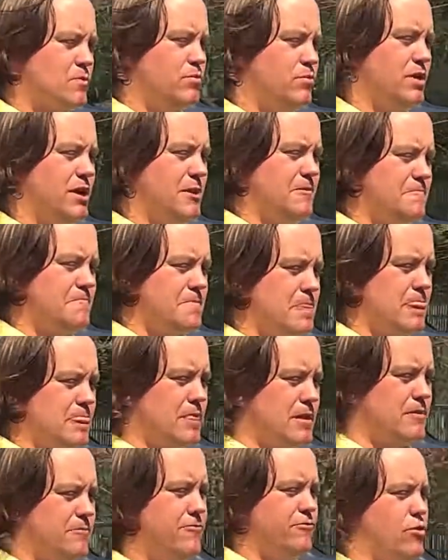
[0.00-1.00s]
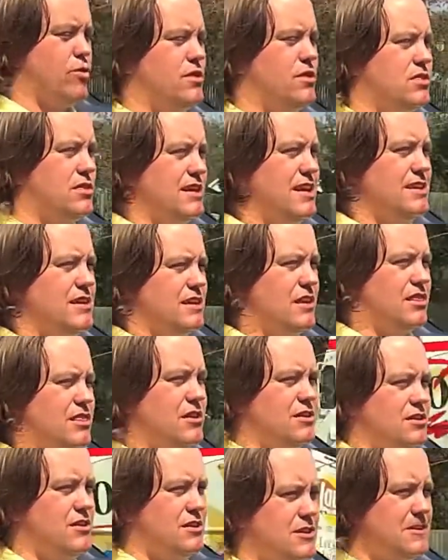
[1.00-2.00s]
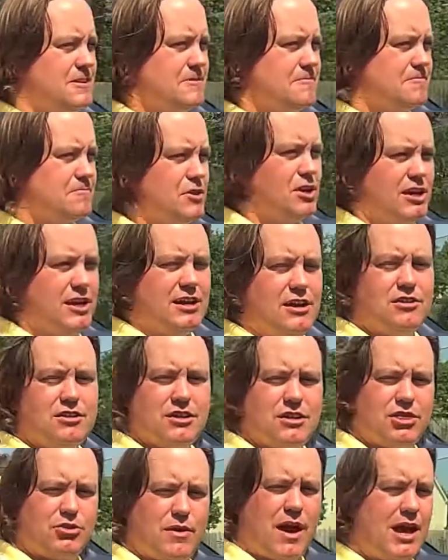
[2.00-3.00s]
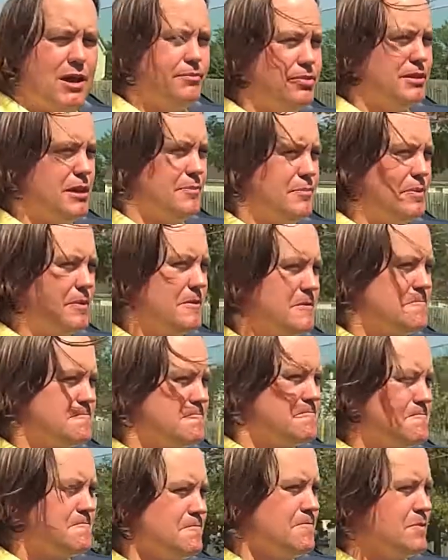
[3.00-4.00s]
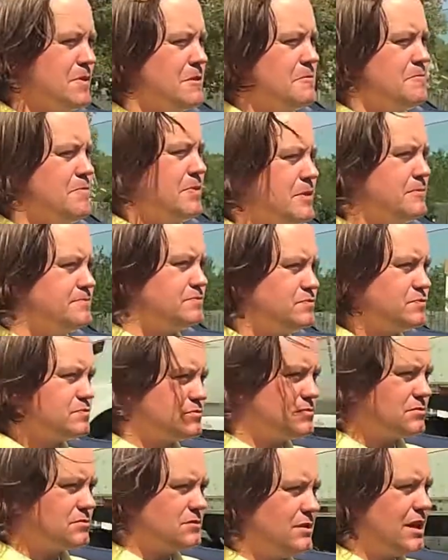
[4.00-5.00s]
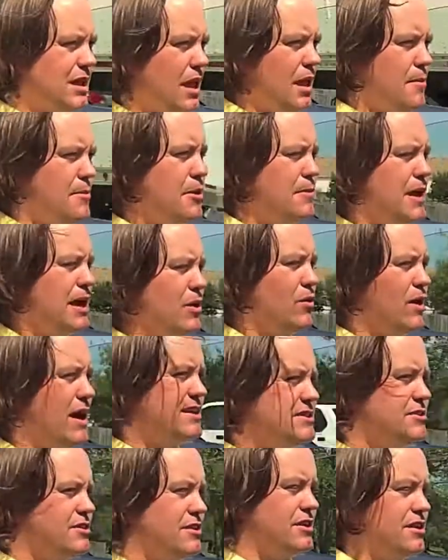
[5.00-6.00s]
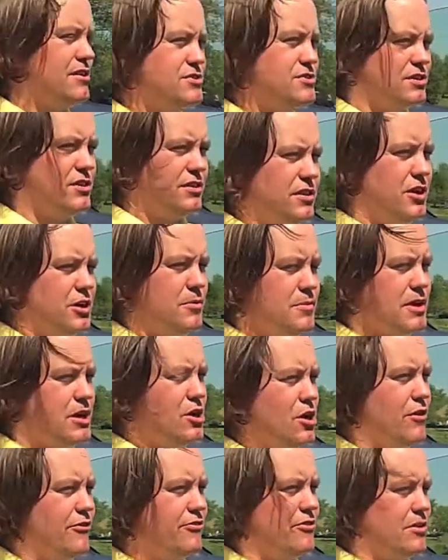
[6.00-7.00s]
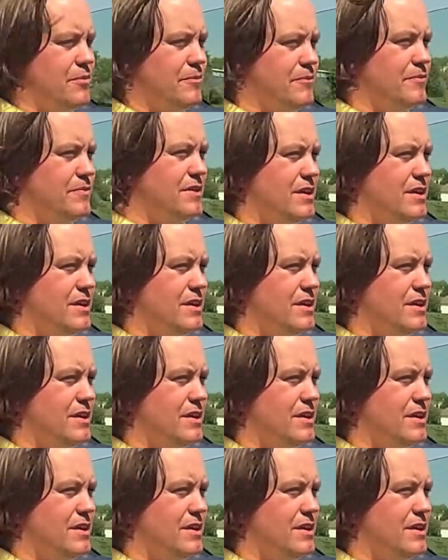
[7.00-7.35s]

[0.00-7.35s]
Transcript: But fourth into third, you can hear the throttle blip. I'm gonna make a right turn here, so you'll hear me go from